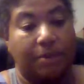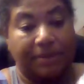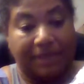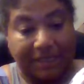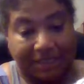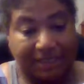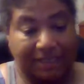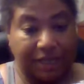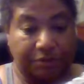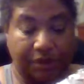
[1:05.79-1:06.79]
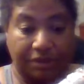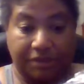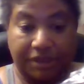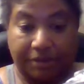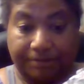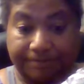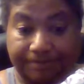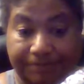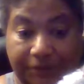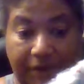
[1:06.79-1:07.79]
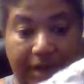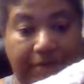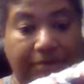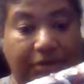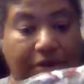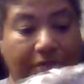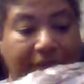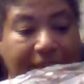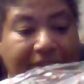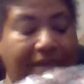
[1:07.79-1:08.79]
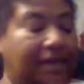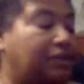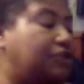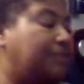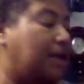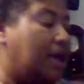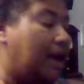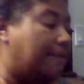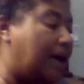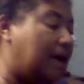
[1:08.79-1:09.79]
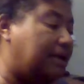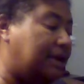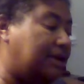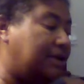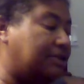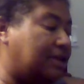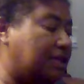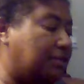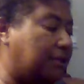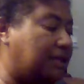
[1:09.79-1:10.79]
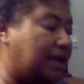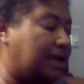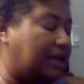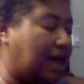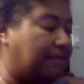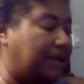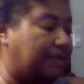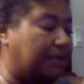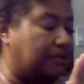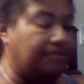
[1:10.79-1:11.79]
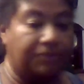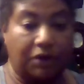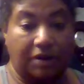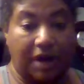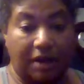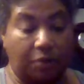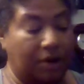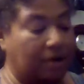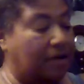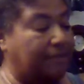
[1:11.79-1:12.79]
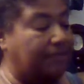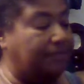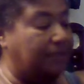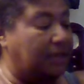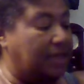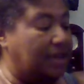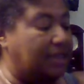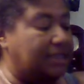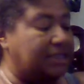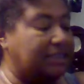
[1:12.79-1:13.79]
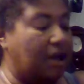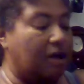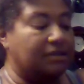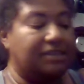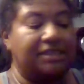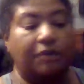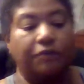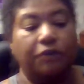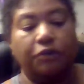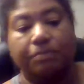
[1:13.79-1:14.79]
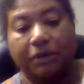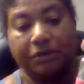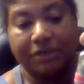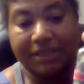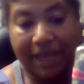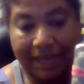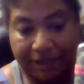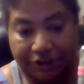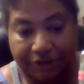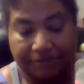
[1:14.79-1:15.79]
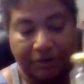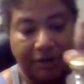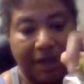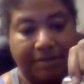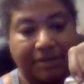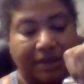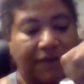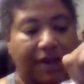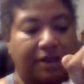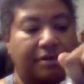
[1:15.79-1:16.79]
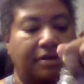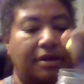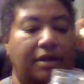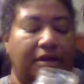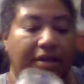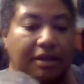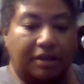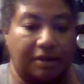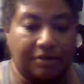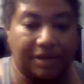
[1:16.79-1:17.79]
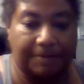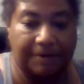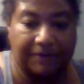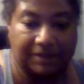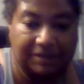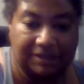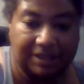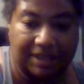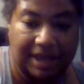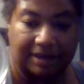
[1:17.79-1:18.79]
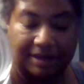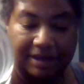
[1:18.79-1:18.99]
But this is the sage we're used to. Okay, you know that sage. But here's another one that a lot of people are not aware of. This is called silver blue sage. Okay, I'm gonna see if I can get a close up of it. You see that?